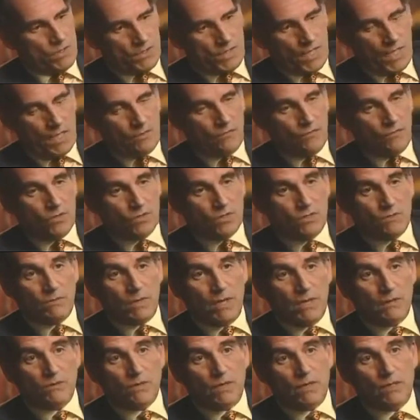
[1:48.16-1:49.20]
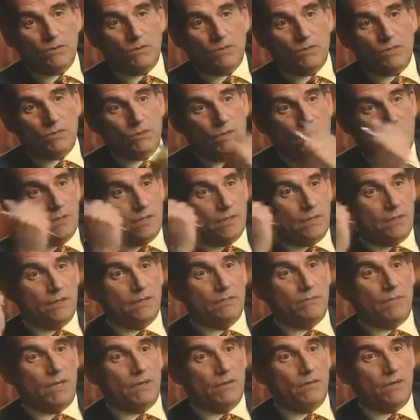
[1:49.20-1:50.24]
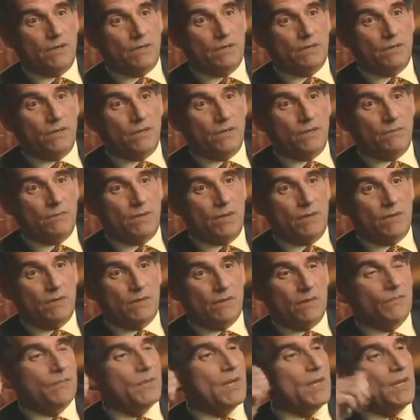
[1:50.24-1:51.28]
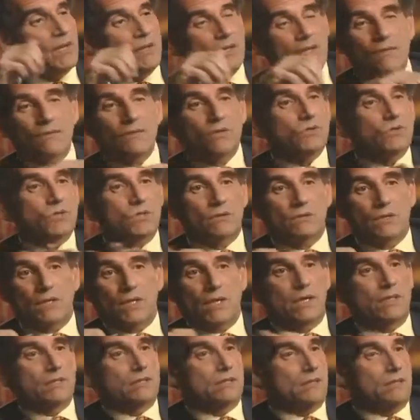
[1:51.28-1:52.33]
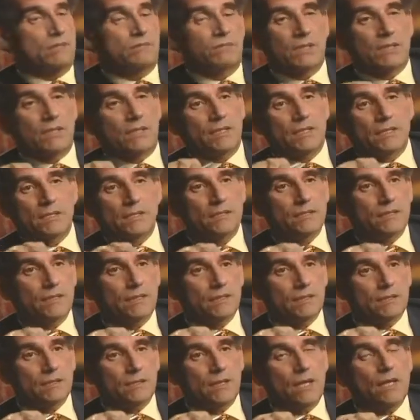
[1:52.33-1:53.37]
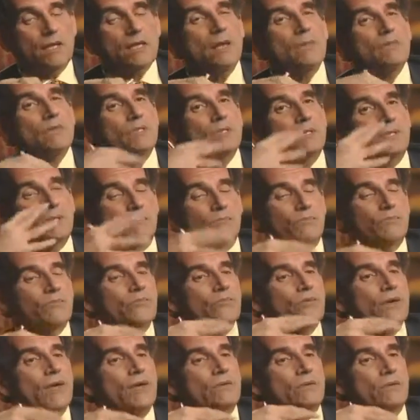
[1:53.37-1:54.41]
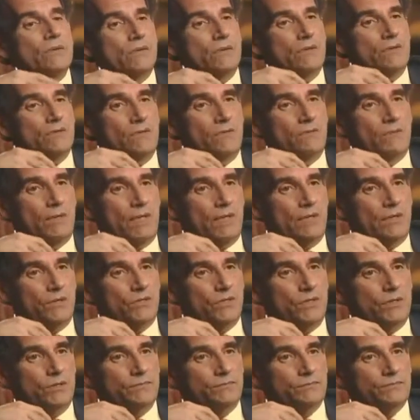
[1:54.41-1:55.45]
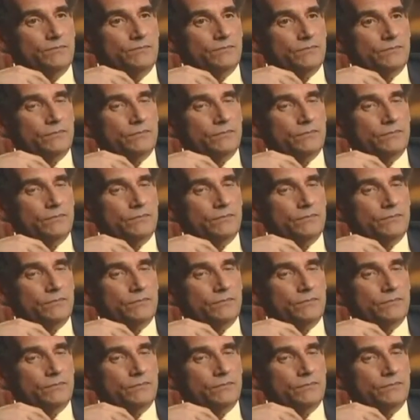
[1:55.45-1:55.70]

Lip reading: decided first to migrate to Australia and then to migrate to North America. The evolutionary lines are completely distinct, and yet we see a profound degree of homology.